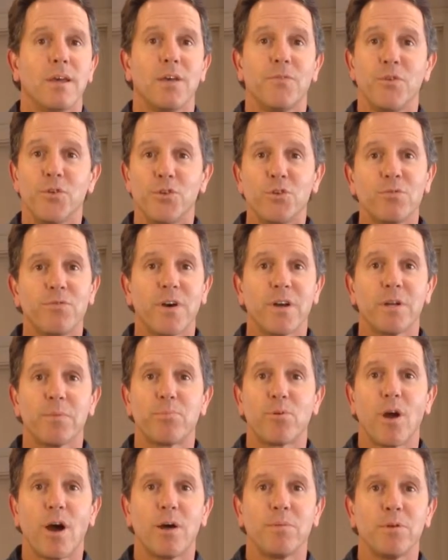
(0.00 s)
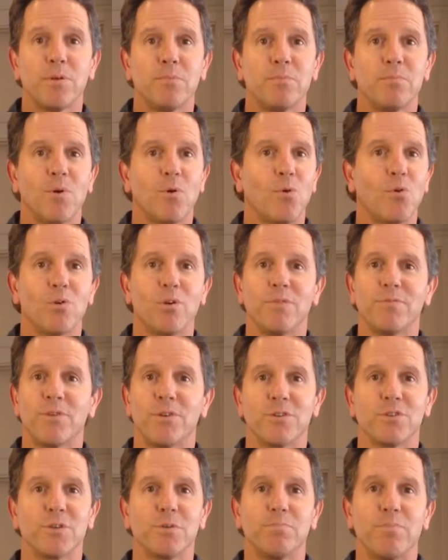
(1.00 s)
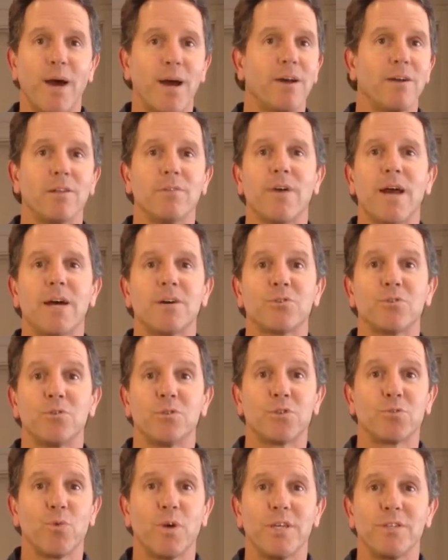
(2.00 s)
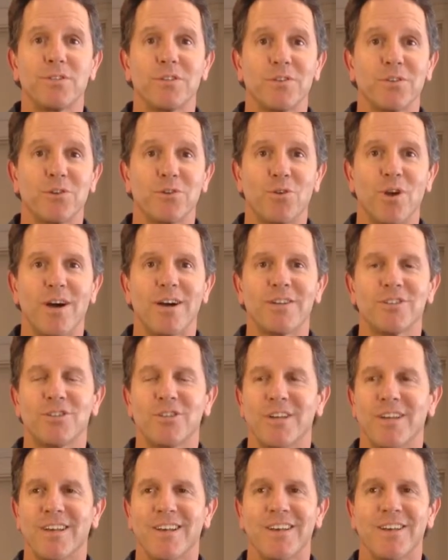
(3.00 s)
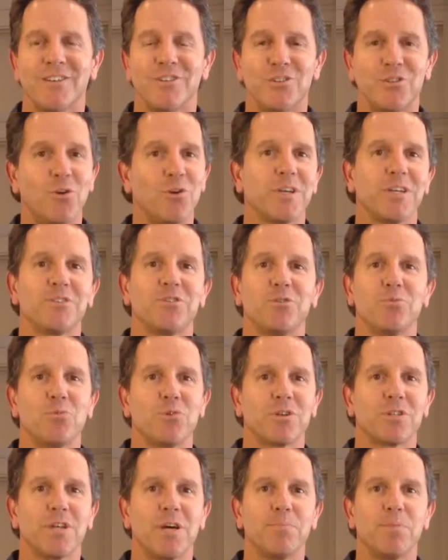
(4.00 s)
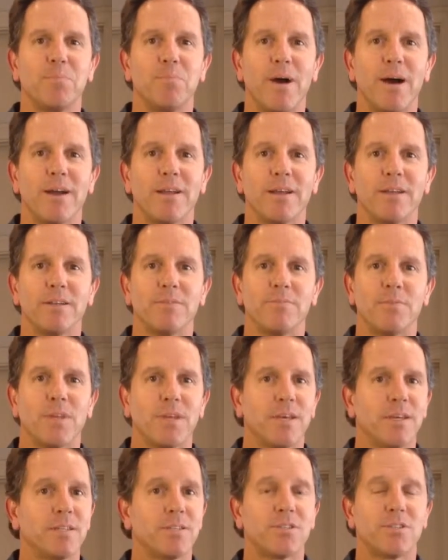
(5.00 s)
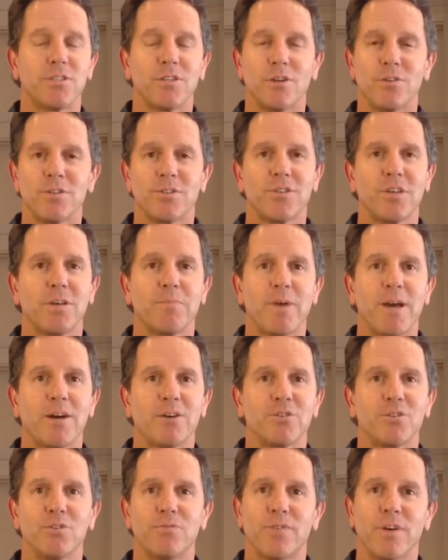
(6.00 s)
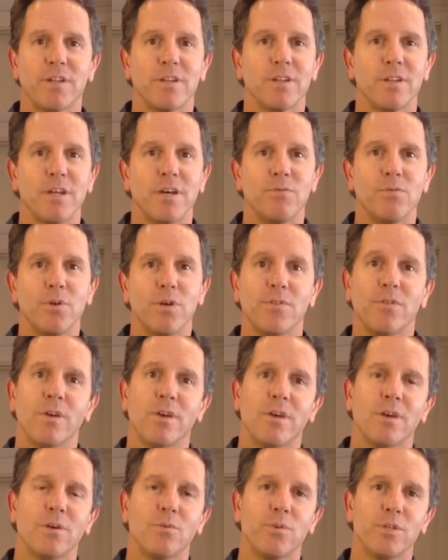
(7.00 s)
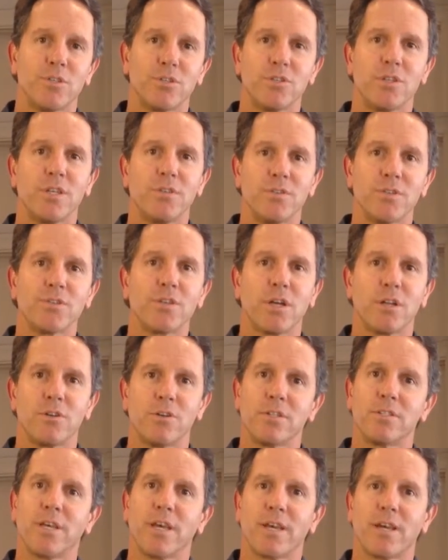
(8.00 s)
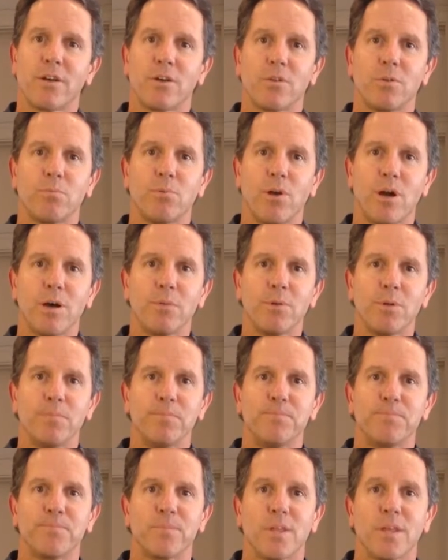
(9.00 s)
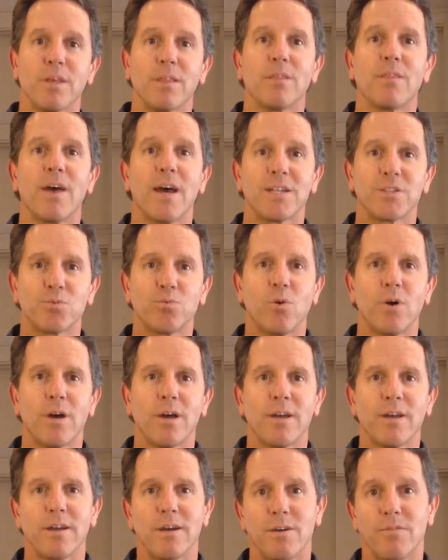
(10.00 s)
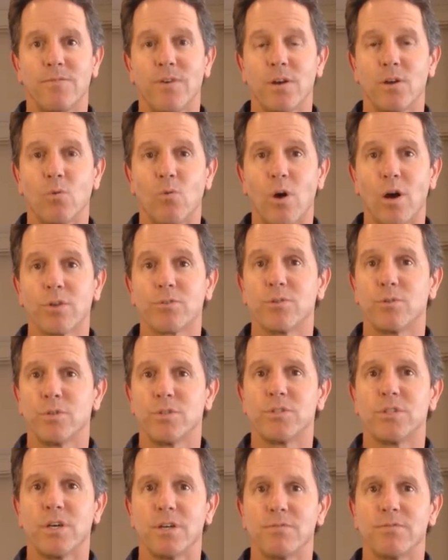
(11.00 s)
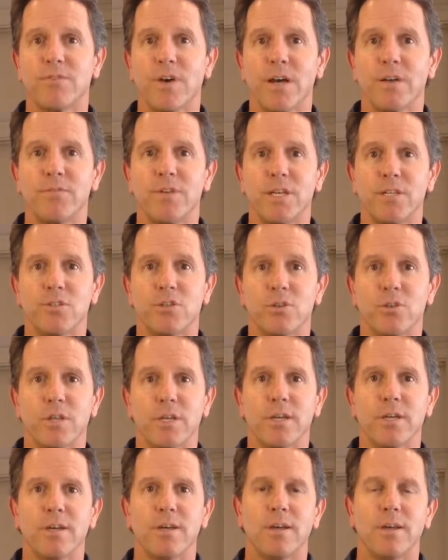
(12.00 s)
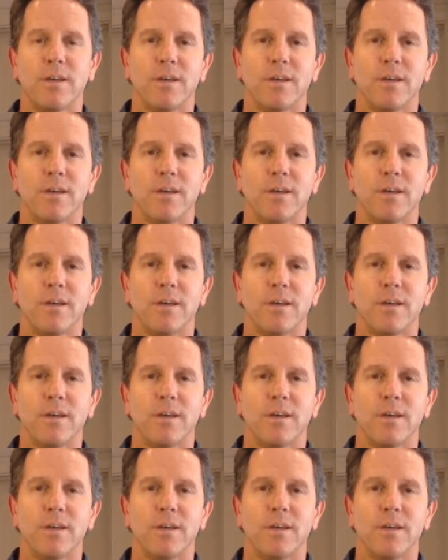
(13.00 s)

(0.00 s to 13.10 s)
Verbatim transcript: If you do find a problem or if there's a pile of hazardous waste in the garage, don't get too worked up about it. It's still the same house you fell in love with. We just need the seller to take care of the problem. That's why a final walkthrough is done five days early.